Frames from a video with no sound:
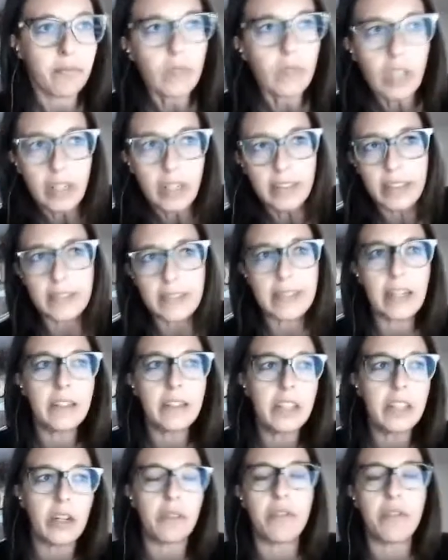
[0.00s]
the
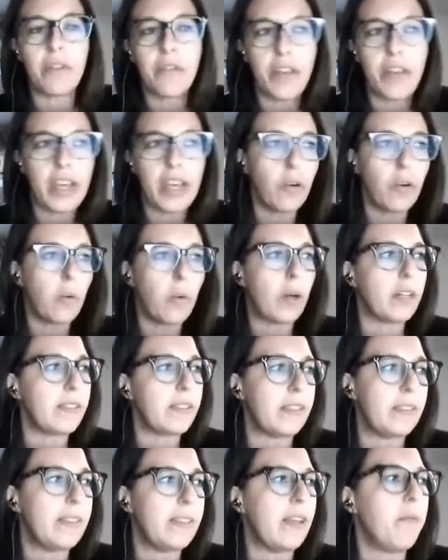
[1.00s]
study of a vein quartz
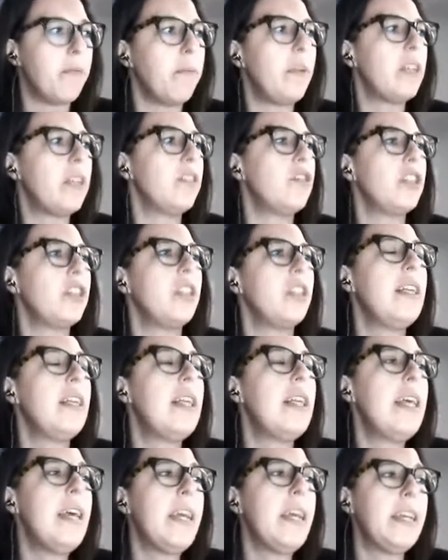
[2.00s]
assemblage
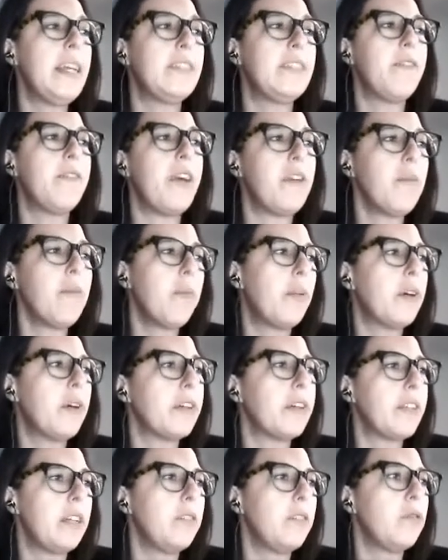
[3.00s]
is very
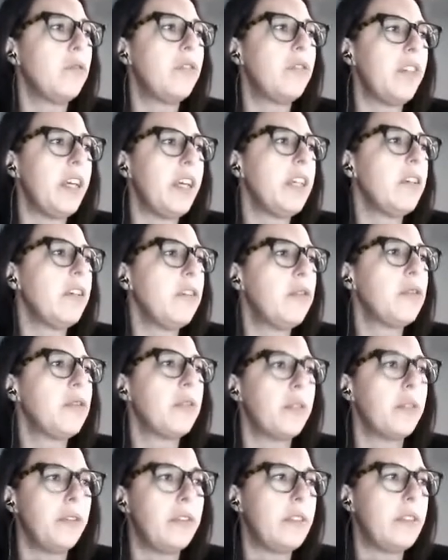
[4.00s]
important to take into
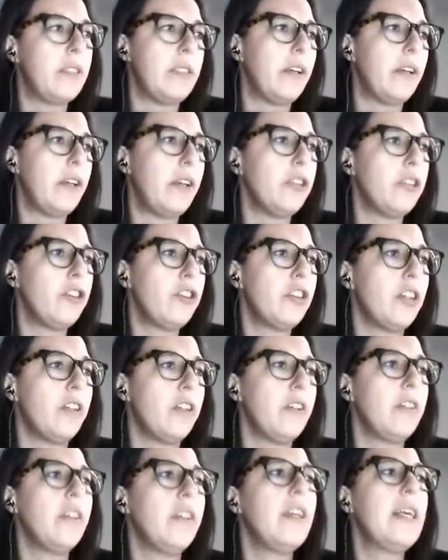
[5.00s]

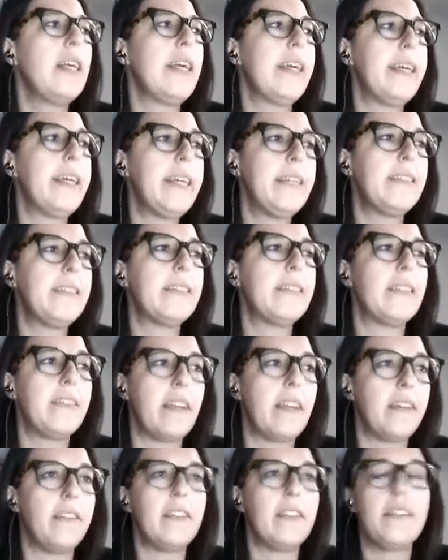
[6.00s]
consideration its
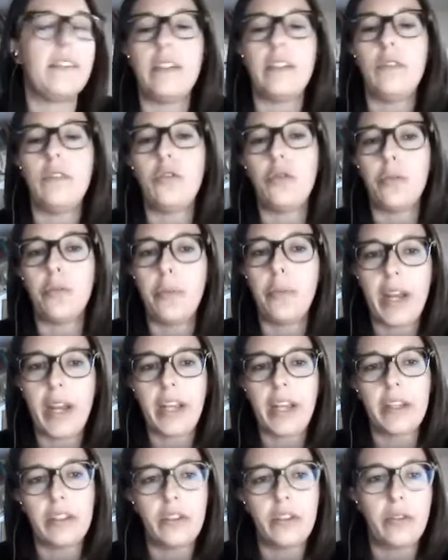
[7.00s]
tendency to
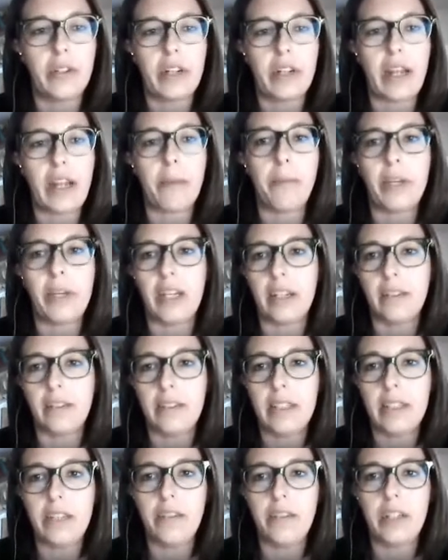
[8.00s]
break during napping
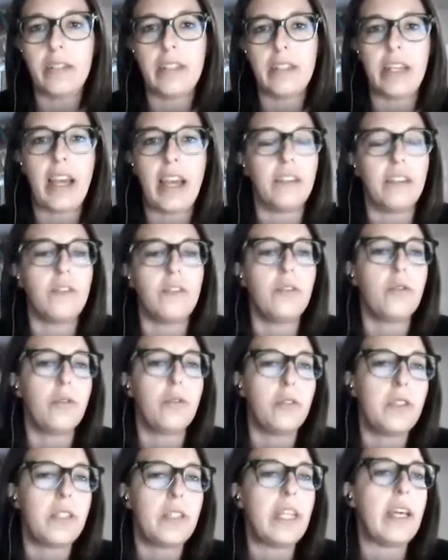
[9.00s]
activity and to
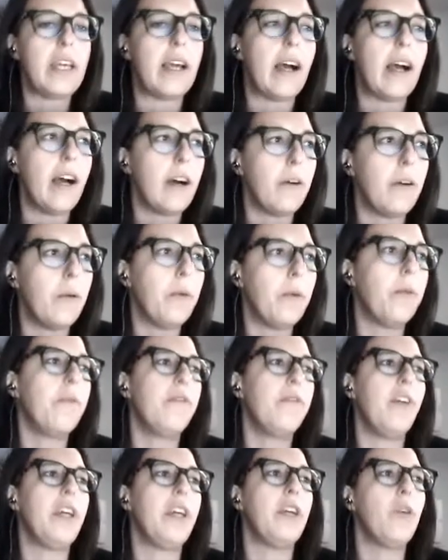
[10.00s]
see how
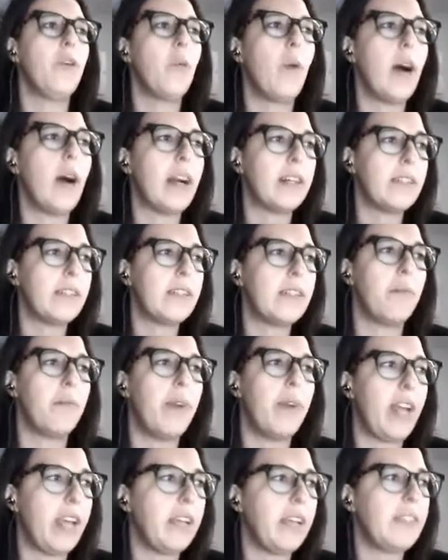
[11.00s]
vein quartz
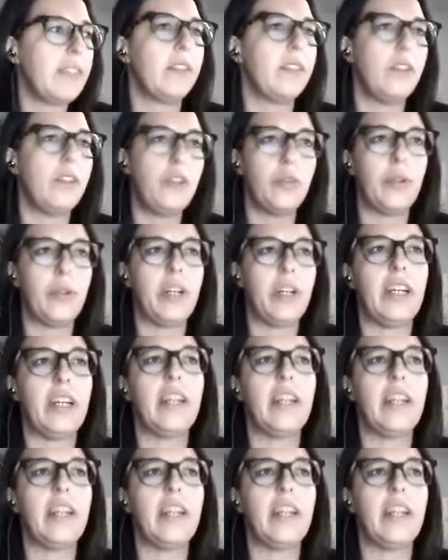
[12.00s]
breaks during